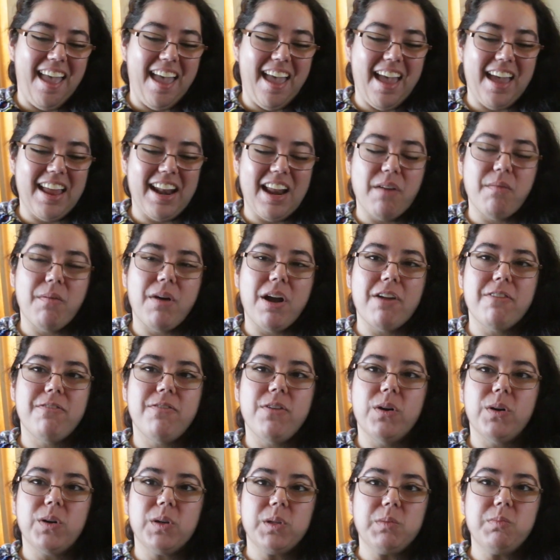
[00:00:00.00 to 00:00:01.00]
and I want to
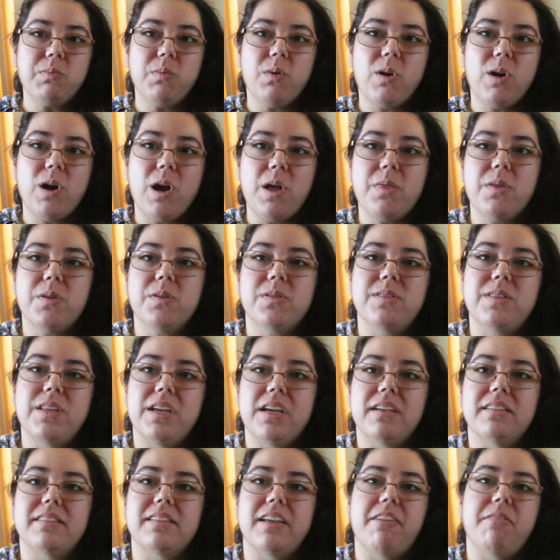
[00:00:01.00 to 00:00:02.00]
focus more on those
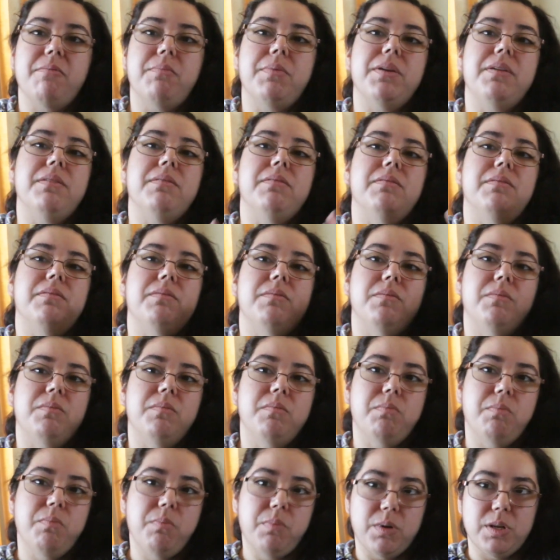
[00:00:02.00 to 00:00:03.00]
things I've been
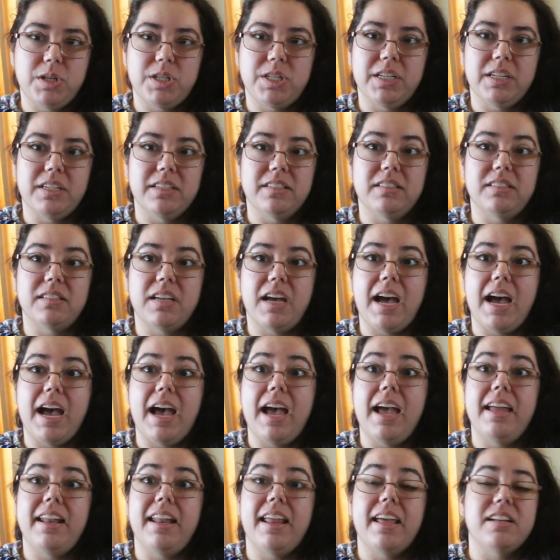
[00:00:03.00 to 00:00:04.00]
pushing
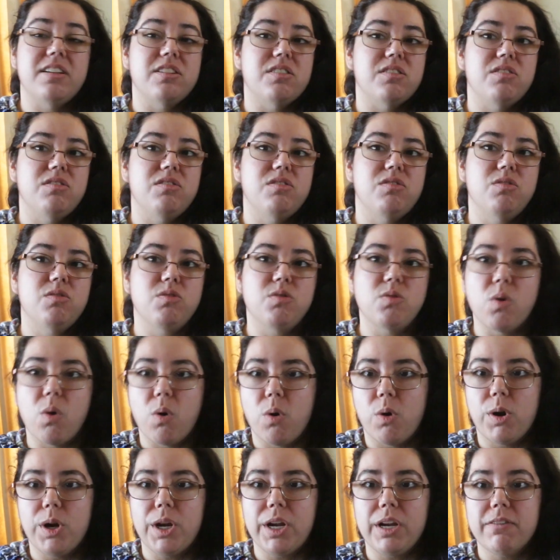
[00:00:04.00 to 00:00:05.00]
aside and just
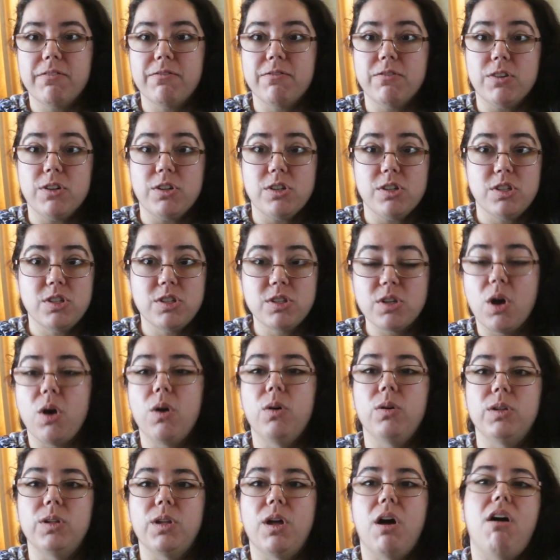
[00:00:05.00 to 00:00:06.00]
storing for
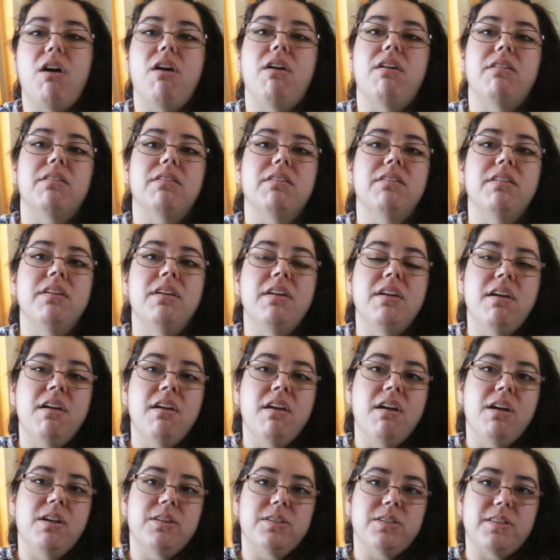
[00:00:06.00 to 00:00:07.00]
so long,
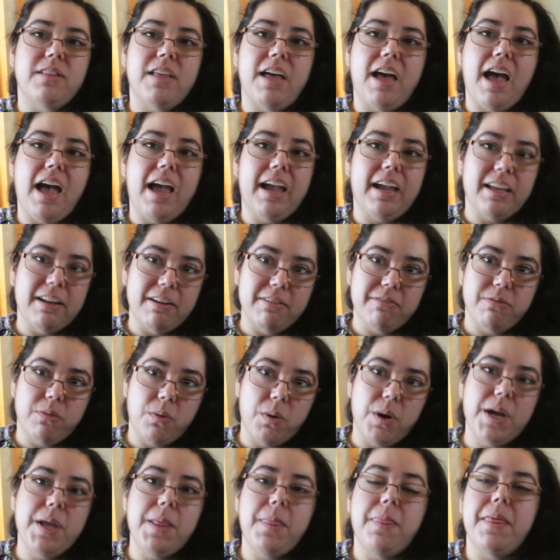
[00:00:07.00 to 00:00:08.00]
so that I can
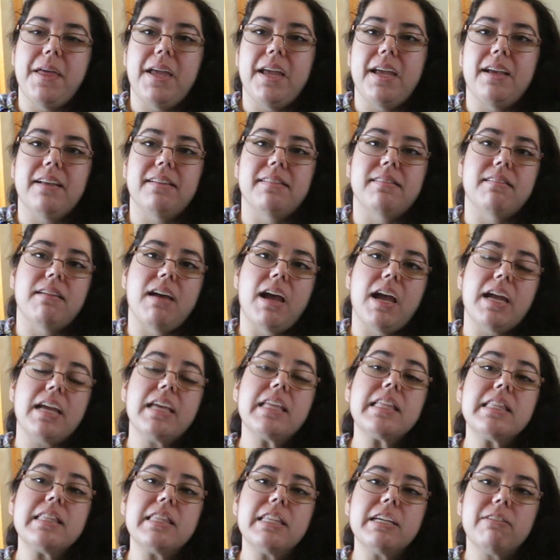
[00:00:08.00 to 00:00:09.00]
avoid things like
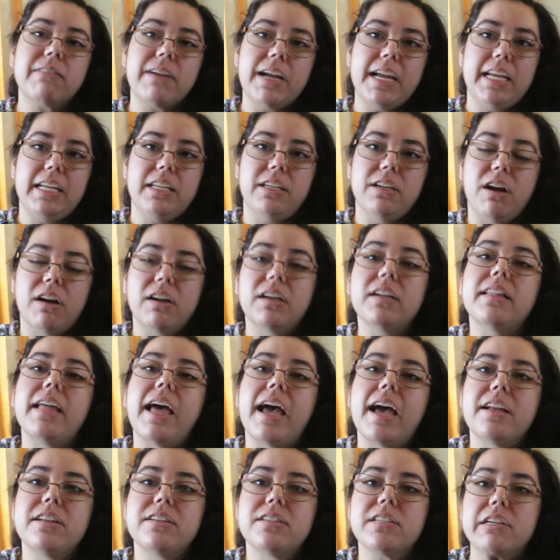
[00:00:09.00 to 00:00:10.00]
the Great Yarn
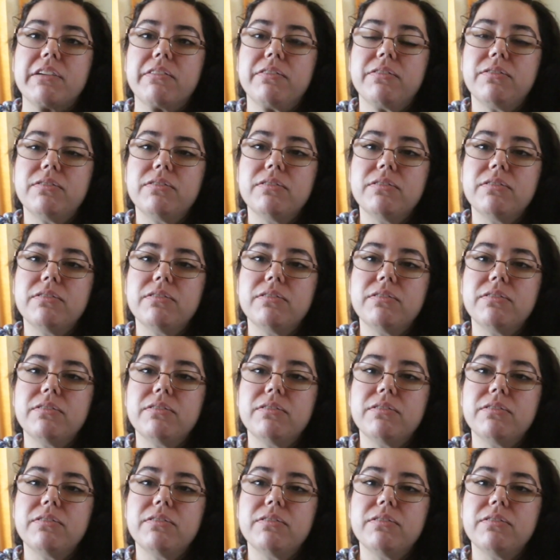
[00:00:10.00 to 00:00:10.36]
Lunch of